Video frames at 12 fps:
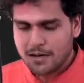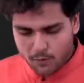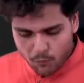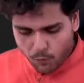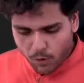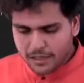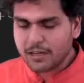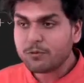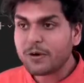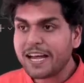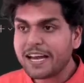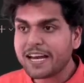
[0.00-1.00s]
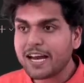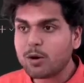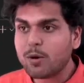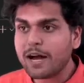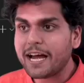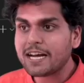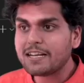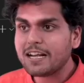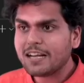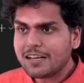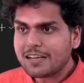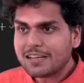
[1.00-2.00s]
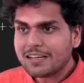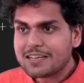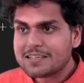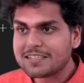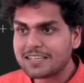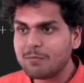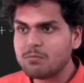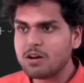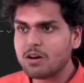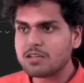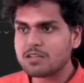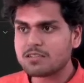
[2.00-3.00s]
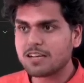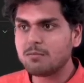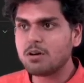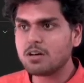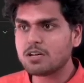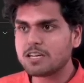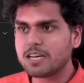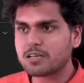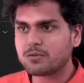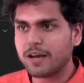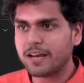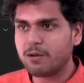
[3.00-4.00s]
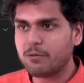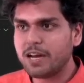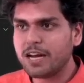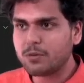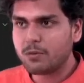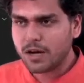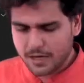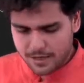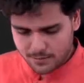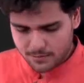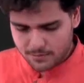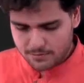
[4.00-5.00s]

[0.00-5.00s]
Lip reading: What if I require the sum.js file? Will it work now?